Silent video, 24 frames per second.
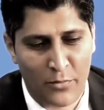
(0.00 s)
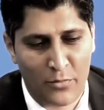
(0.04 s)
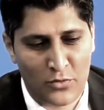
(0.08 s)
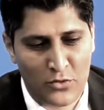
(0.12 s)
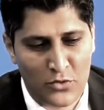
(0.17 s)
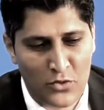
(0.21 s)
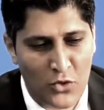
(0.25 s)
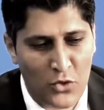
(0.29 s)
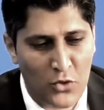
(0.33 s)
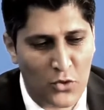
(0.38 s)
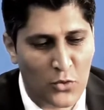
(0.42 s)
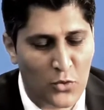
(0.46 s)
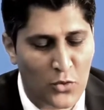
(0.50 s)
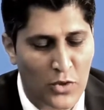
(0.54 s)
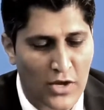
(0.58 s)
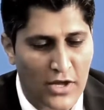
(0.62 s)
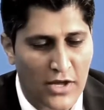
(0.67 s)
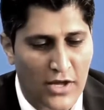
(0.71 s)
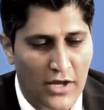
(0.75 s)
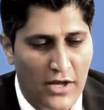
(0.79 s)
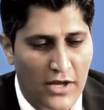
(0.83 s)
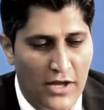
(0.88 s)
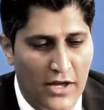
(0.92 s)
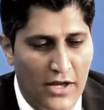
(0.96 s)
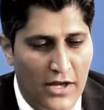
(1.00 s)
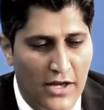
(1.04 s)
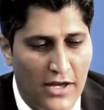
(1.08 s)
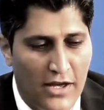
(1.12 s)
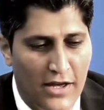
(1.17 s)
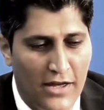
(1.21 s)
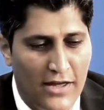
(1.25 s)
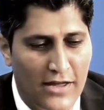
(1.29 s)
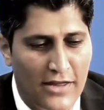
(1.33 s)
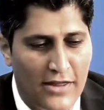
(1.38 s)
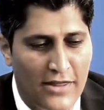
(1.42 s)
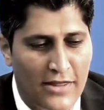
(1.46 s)
So,
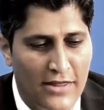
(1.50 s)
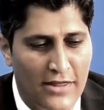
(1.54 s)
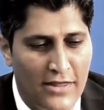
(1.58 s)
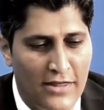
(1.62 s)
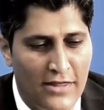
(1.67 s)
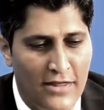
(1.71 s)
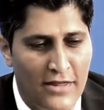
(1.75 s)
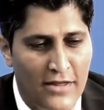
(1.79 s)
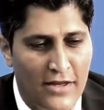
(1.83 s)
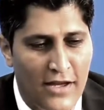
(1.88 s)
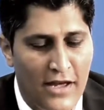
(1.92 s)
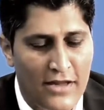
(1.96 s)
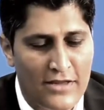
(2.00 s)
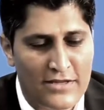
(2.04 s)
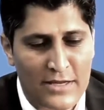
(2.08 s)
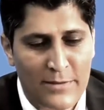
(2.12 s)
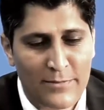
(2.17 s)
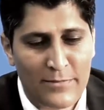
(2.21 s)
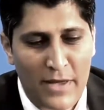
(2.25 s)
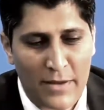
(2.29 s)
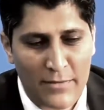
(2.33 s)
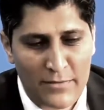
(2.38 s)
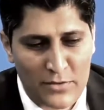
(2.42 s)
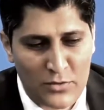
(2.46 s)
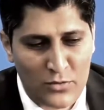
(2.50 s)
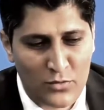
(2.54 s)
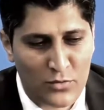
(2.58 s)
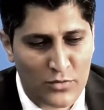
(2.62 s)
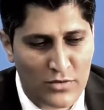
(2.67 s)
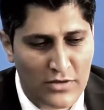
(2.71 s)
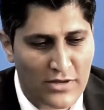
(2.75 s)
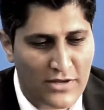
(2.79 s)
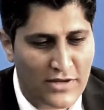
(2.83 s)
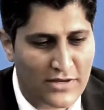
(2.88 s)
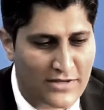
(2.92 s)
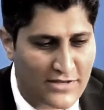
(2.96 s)
and sometimes
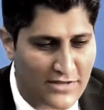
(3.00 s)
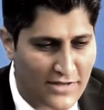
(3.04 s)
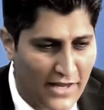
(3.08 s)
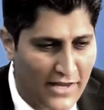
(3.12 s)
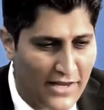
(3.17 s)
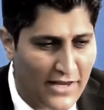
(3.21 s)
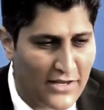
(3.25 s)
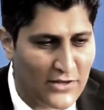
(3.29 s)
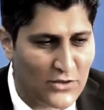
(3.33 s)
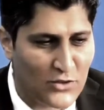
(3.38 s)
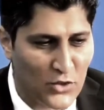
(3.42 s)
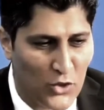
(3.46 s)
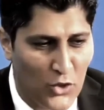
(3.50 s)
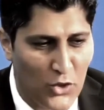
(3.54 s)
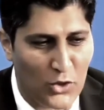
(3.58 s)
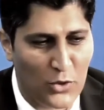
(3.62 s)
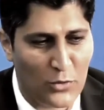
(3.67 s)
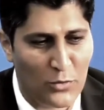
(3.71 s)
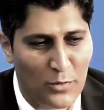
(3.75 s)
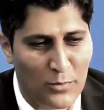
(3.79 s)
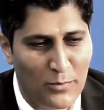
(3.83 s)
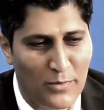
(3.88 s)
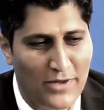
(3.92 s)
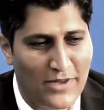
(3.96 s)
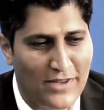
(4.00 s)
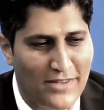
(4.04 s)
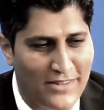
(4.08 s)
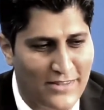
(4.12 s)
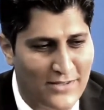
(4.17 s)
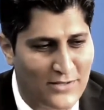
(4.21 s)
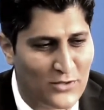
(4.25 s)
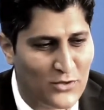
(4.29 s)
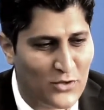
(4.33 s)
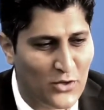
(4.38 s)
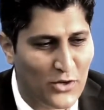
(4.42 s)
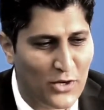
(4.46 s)
it's like a joke. We make
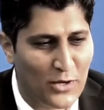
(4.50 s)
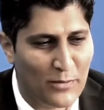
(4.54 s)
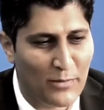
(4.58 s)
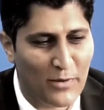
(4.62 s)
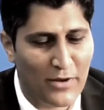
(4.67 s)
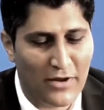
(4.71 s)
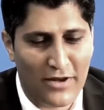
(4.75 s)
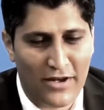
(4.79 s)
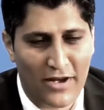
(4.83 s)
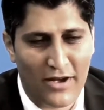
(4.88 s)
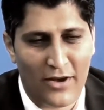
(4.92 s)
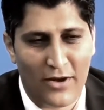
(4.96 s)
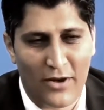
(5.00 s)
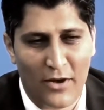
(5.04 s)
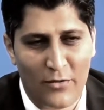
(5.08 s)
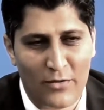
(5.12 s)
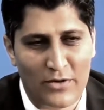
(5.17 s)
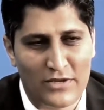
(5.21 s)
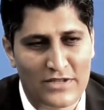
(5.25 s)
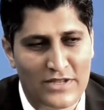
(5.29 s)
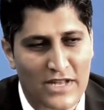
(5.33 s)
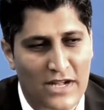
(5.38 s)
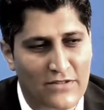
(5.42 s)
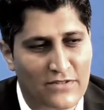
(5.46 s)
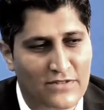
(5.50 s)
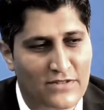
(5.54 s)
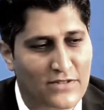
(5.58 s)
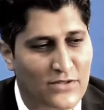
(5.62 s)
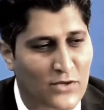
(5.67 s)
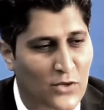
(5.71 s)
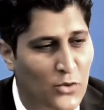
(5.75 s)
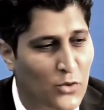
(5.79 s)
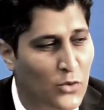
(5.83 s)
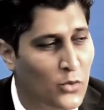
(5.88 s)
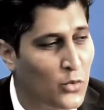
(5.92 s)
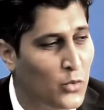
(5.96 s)
this joke among ourselves.
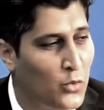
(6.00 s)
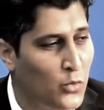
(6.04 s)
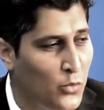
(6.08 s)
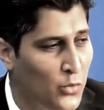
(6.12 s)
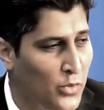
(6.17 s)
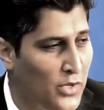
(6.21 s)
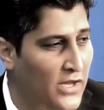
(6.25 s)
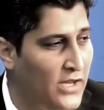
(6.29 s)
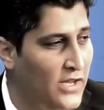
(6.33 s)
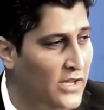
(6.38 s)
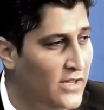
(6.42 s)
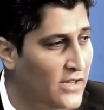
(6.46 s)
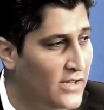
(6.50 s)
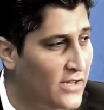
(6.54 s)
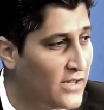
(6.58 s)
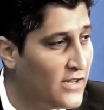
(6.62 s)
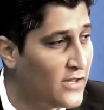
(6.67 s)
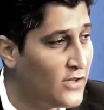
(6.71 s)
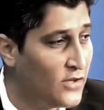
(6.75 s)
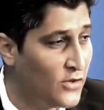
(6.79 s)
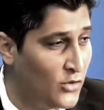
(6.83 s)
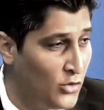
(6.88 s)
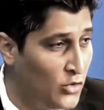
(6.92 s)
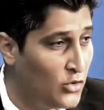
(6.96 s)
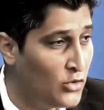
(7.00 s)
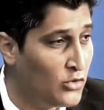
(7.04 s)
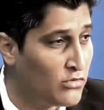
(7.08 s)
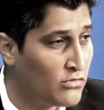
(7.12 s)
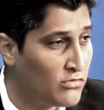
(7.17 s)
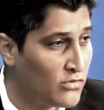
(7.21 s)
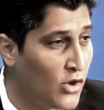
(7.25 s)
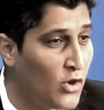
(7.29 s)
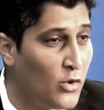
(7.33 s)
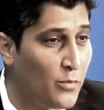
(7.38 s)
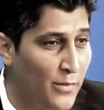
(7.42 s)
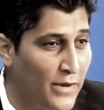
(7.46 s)
So we didn't do
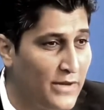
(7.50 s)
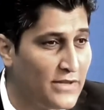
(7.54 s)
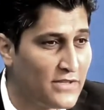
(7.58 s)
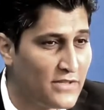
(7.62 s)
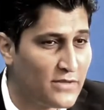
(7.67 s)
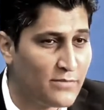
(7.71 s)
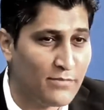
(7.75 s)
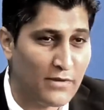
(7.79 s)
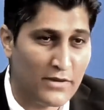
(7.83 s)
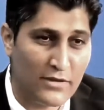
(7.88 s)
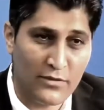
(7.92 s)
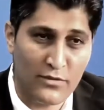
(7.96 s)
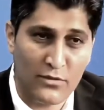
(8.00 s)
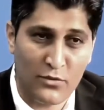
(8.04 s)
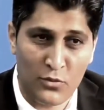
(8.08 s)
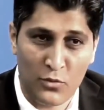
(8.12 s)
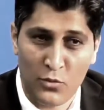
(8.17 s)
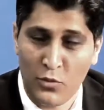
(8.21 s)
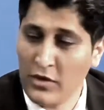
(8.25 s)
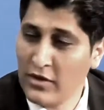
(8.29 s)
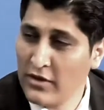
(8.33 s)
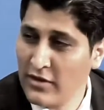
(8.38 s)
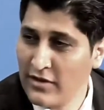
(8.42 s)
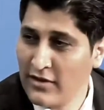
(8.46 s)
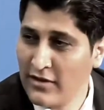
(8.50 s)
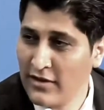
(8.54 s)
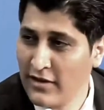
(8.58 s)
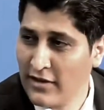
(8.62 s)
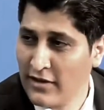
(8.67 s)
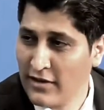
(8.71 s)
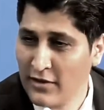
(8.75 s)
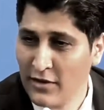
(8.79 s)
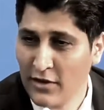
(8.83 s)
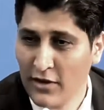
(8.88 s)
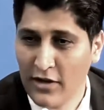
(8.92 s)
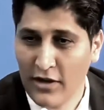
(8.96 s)
so much, but we
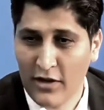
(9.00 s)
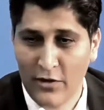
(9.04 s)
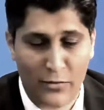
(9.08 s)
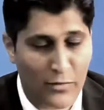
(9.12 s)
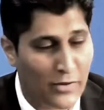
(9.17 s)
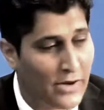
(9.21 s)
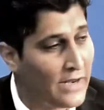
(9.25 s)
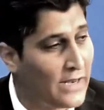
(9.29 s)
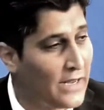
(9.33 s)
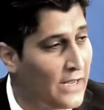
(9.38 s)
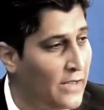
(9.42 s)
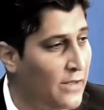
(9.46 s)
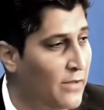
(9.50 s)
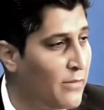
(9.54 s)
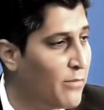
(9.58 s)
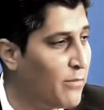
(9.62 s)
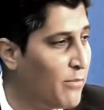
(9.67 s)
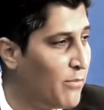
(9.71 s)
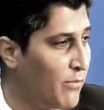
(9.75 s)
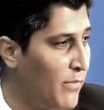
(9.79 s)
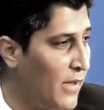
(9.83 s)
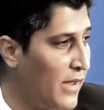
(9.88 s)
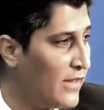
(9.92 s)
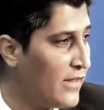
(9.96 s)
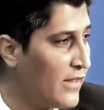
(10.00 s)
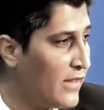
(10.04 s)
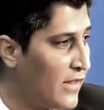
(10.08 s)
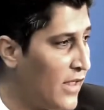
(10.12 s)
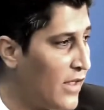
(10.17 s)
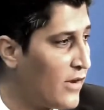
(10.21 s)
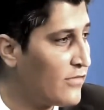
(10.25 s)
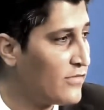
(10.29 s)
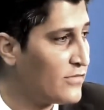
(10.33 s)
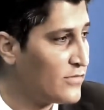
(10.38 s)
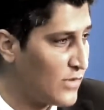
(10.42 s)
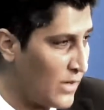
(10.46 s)
didn't really made a
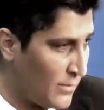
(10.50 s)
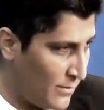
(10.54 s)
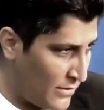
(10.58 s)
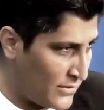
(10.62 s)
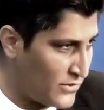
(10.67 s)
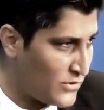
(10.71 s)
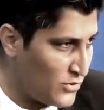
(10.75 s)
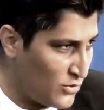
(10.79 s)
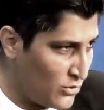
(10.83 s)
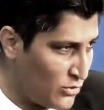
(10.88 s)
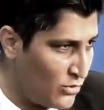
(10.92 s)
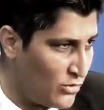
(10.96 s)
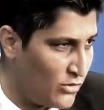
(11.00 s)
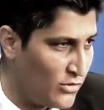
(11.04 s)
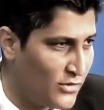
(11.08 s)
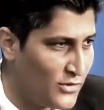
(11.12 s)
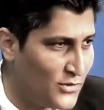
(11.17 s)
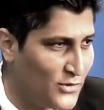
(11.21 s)
lot of troubles too.